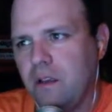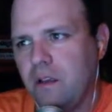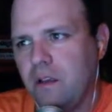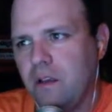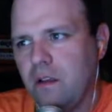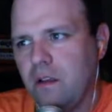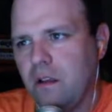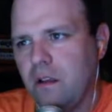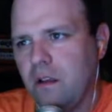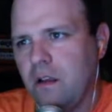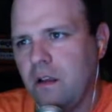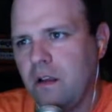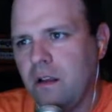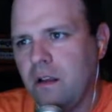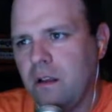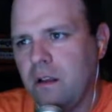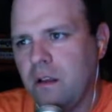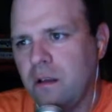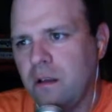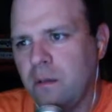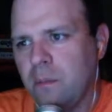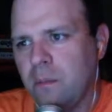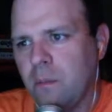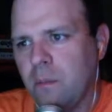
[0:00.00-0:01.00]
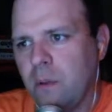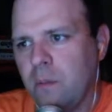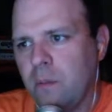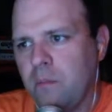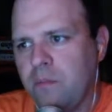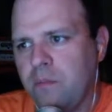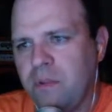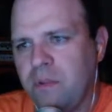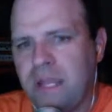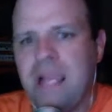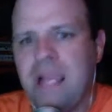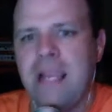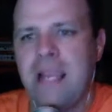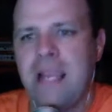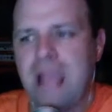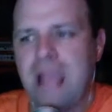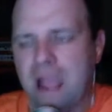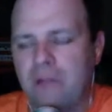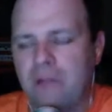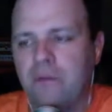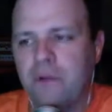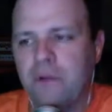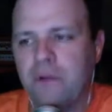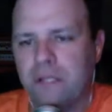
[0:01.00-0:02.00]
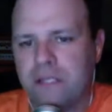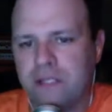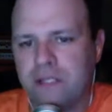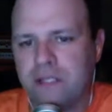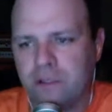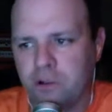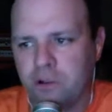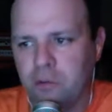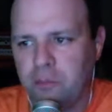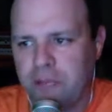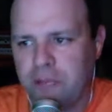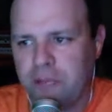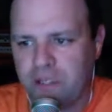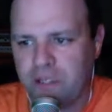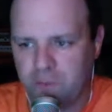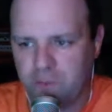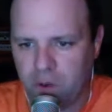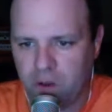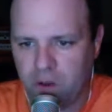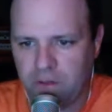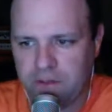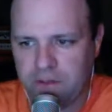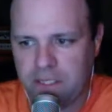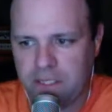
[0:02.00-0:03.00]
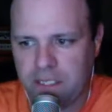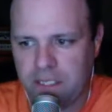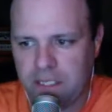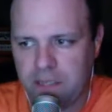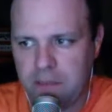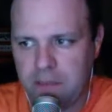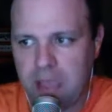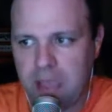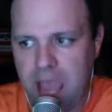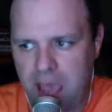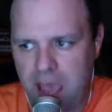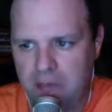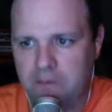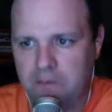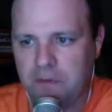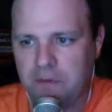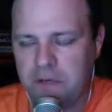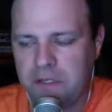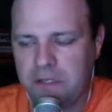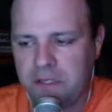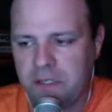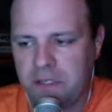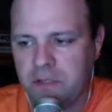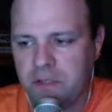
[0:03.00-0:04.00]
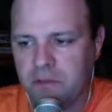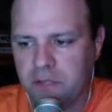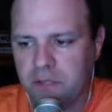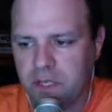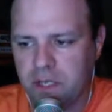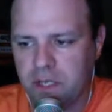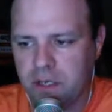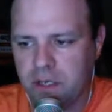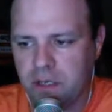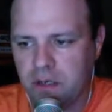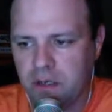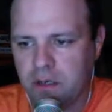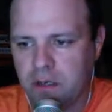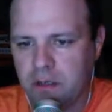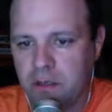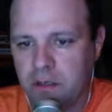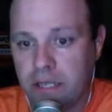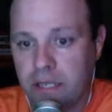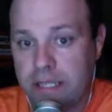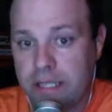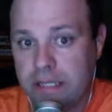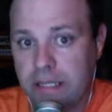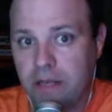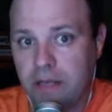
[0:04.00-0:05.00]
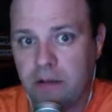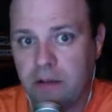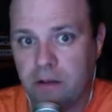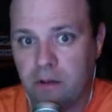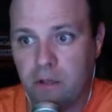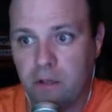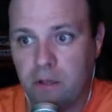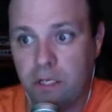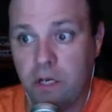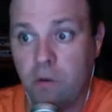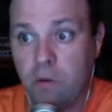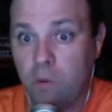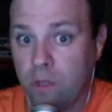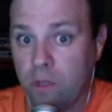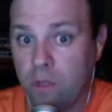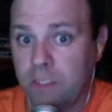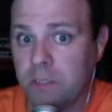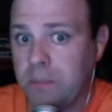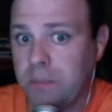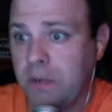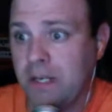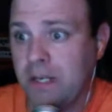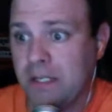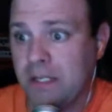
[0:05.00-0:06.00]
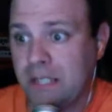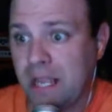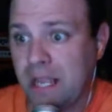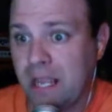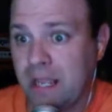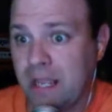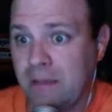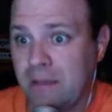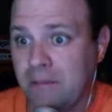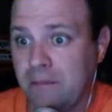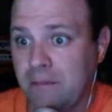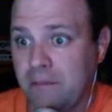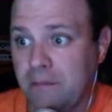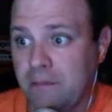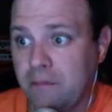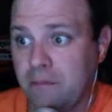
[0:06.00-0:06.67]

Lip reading: playing every single Big 12 team every single year, like that, once upon a time,